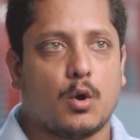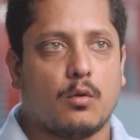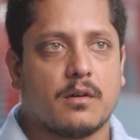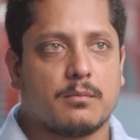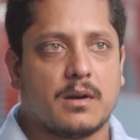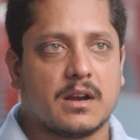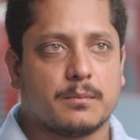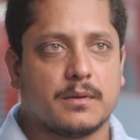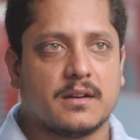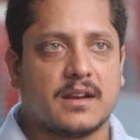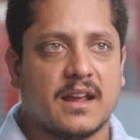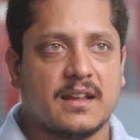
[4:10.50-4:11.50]
over
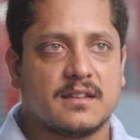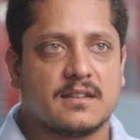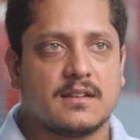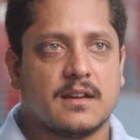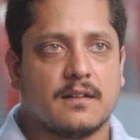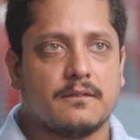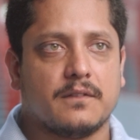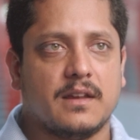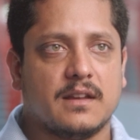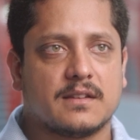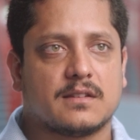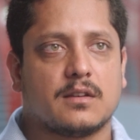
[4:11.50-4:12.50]
multiple days,
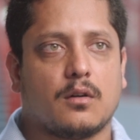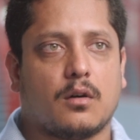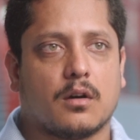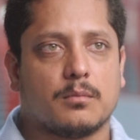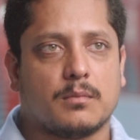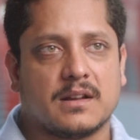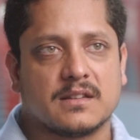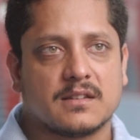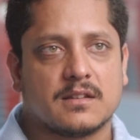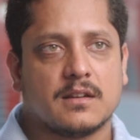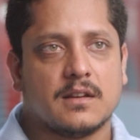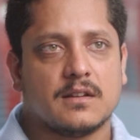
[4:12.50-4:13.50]
weeks, or
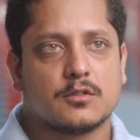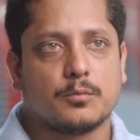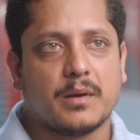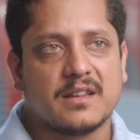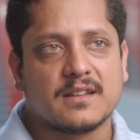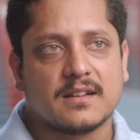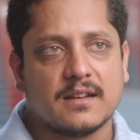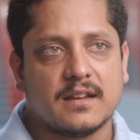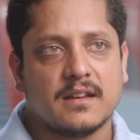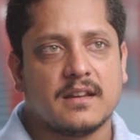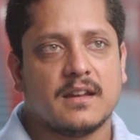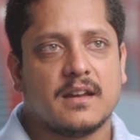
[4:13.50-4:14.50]
months. So
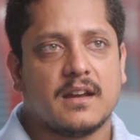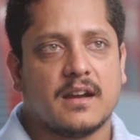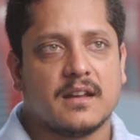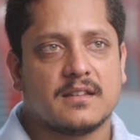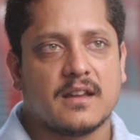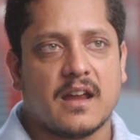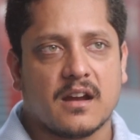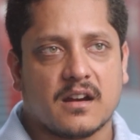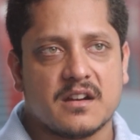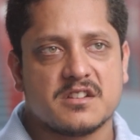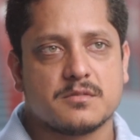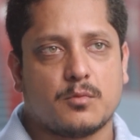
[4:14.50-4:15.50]
basically, it is
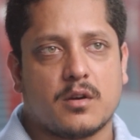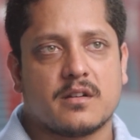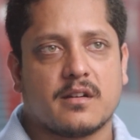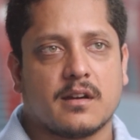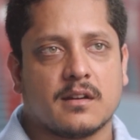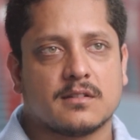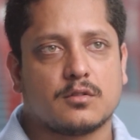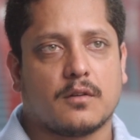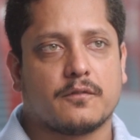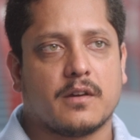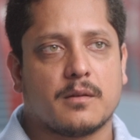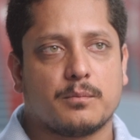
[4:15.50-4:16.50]
condition monitoring
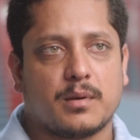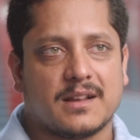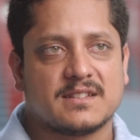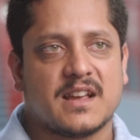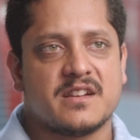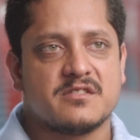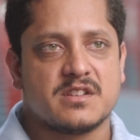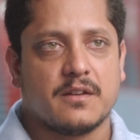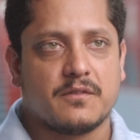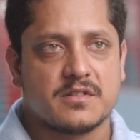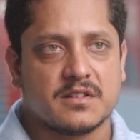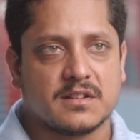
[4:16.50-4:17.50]
software plus energy
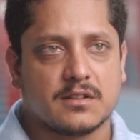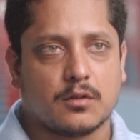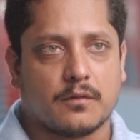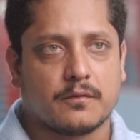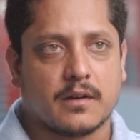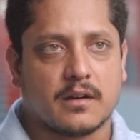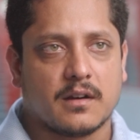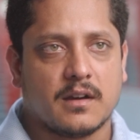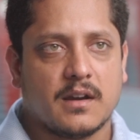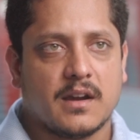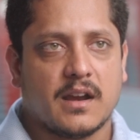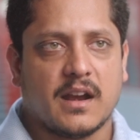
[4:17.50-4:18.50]
efficiency software.
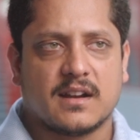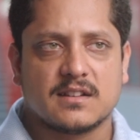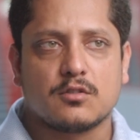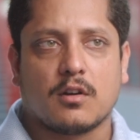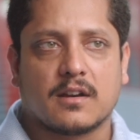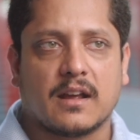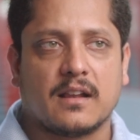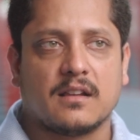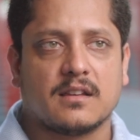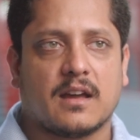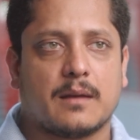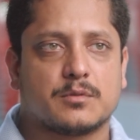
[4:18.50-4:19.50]
It does not
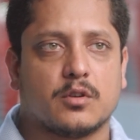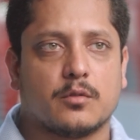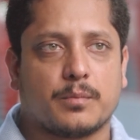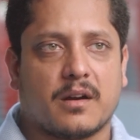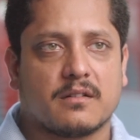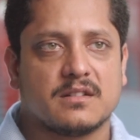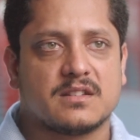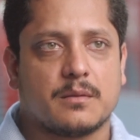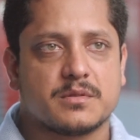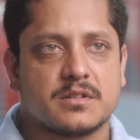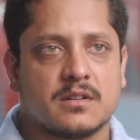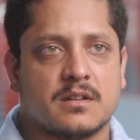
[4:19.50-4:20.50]
tell the absolute power
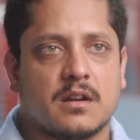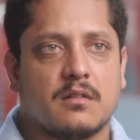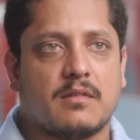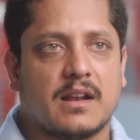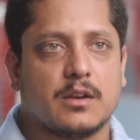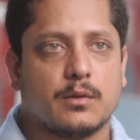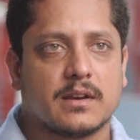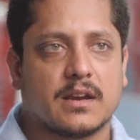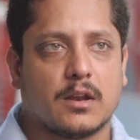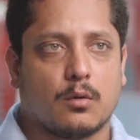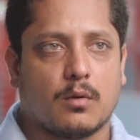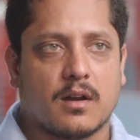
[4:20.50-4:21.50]
consumption value in
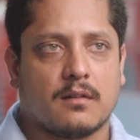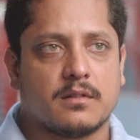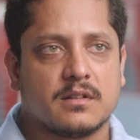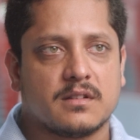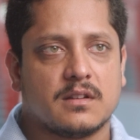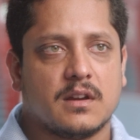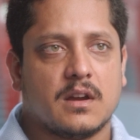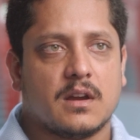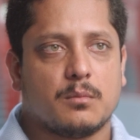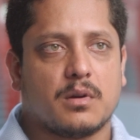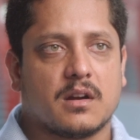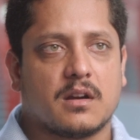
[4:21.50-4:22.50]
kilowatt hours,
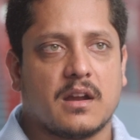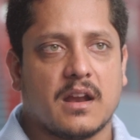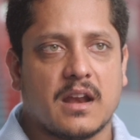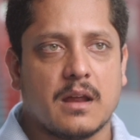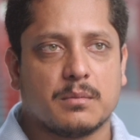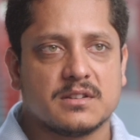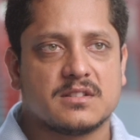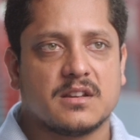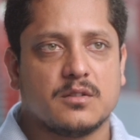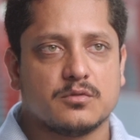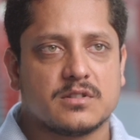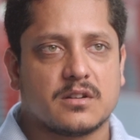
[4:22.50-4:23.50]
but enables the
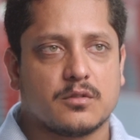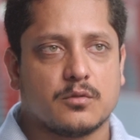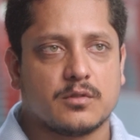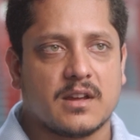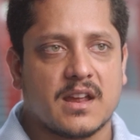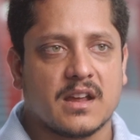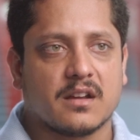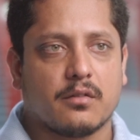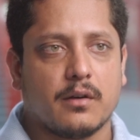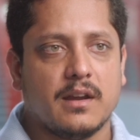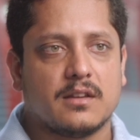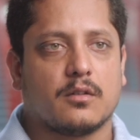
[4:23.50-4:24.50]
user to know the
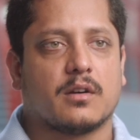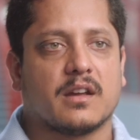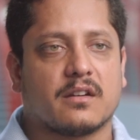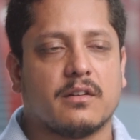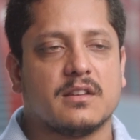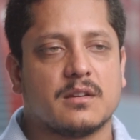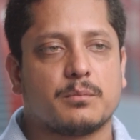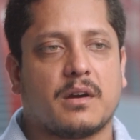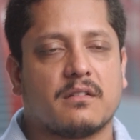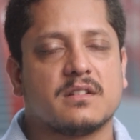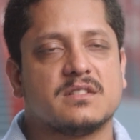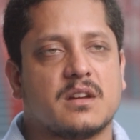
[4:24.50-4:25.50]
increase or decrease in
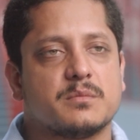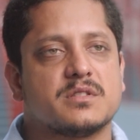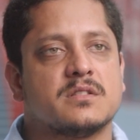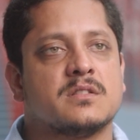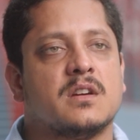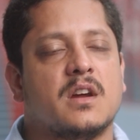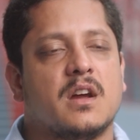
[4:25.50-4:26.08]
power consumption